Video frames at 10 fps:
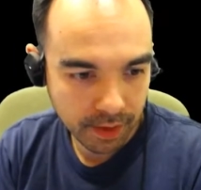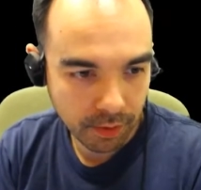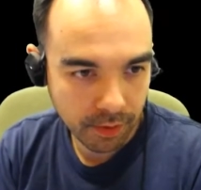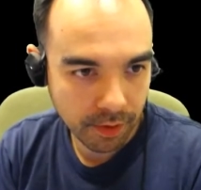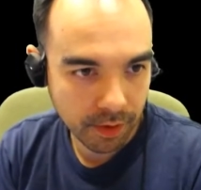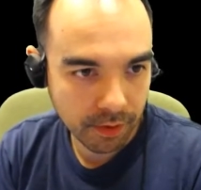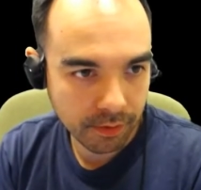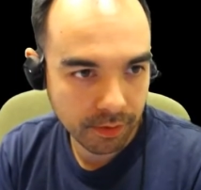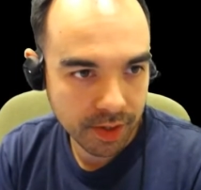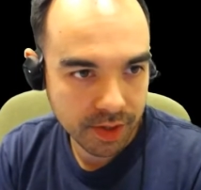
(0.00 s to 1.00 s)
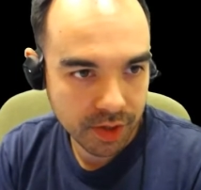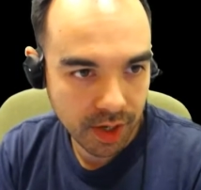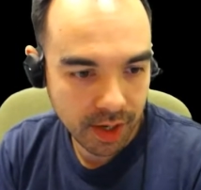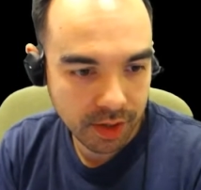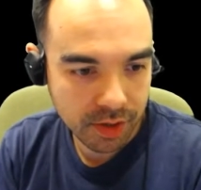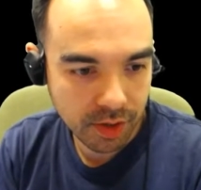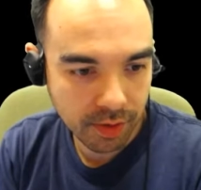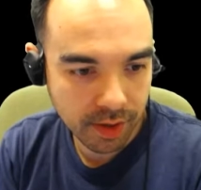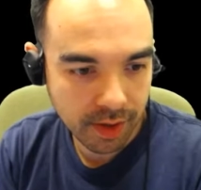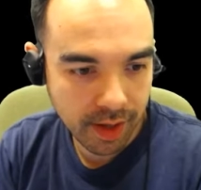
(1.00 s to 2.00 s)
can revert this change, don't
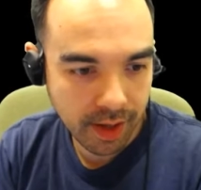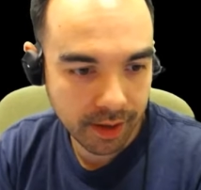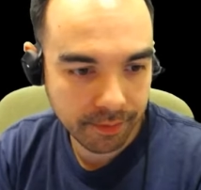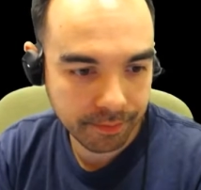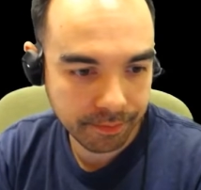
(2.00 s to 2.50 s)
need that.